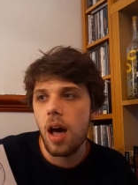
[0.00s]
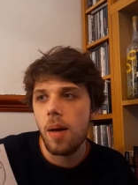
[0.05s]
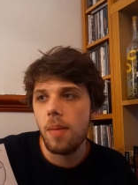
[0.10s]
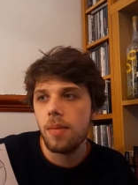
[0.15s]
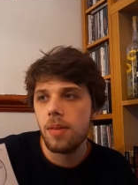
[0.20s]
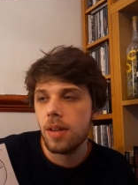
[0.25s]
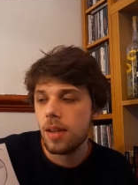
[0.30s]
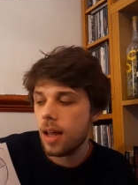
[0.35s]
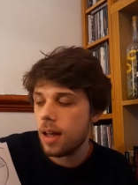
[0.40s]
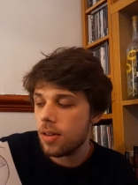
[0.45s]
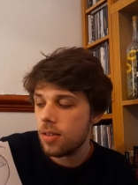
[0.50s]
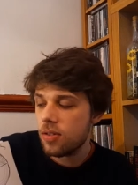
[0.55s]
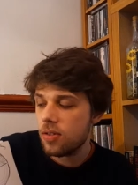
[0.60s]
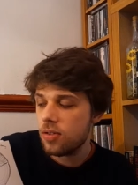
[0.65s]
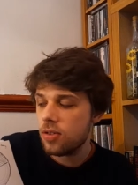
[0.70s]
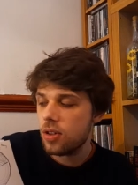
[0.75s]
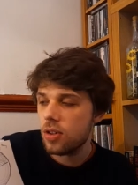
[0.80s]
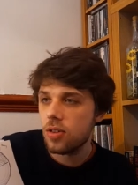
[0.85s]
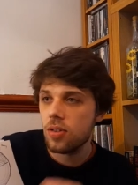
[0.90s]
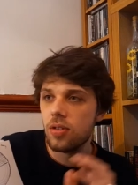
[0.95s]
So that's
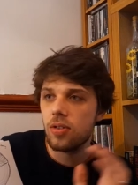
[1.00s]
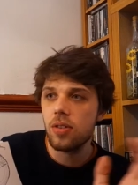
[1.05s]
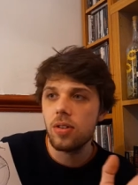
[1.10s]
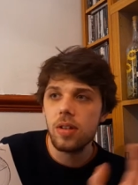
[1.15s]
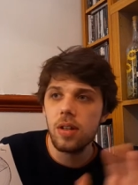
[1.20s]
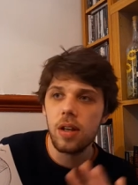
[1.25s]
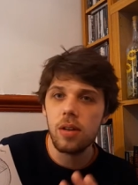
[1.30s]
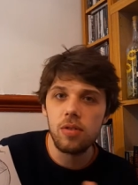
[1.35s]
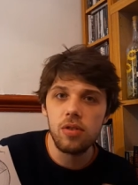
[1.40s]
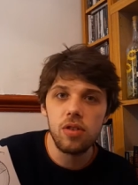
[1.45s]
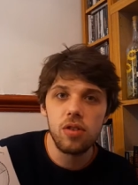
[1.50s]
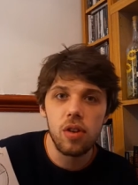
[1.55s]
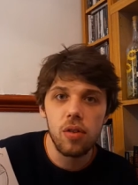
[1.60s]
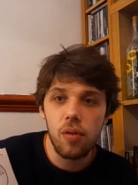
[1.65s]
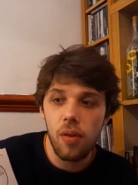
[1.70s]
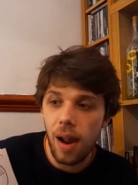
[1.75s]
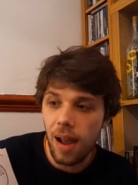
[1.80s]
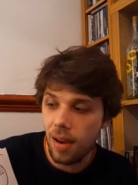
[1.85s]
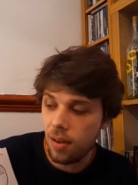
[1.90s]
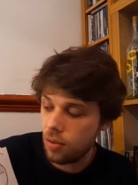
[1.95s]
just, you know, just
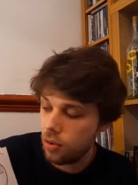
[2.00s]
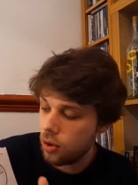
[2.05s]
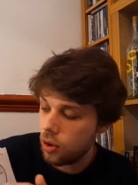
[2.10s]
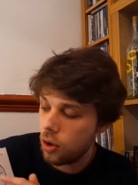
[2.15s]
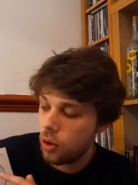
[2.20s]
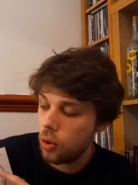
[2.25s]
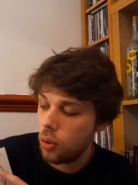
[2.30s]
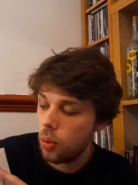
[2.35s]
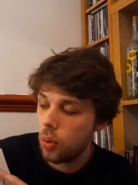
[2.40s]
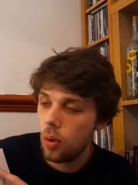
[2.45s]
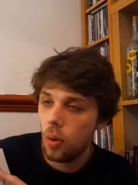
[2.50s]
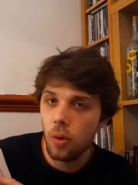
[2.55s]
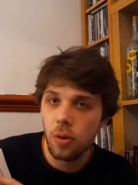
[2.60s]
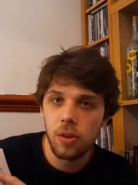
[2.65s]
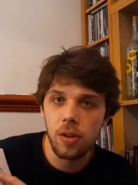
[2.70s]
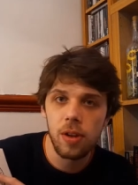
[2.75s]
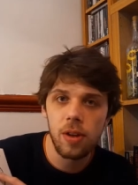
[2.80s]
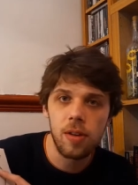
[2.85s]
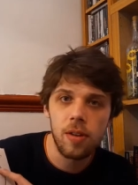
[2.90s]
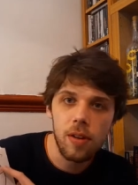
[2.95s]
around a
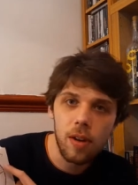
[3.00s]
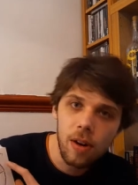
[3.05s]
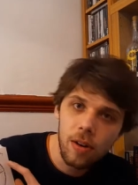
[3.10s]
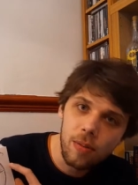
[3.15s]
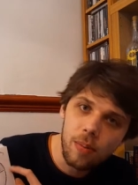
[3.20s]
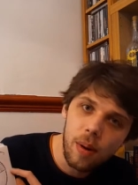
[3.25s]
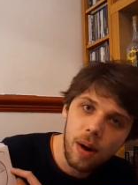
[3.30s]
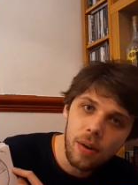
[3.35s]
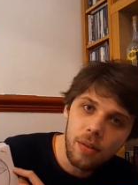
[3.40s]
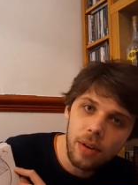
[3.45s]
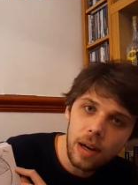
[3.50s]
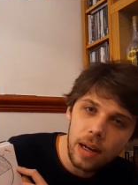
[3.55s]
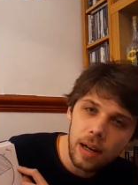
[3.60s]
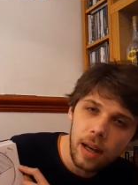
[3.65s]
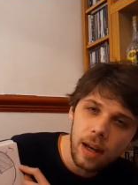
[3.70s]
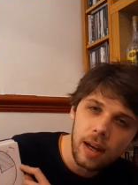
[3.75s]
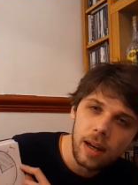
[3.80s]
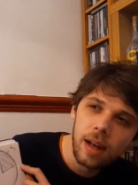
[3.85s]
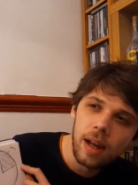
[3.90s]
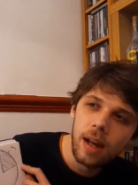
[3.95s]
quarter of my
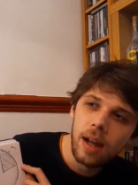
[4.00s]
reading.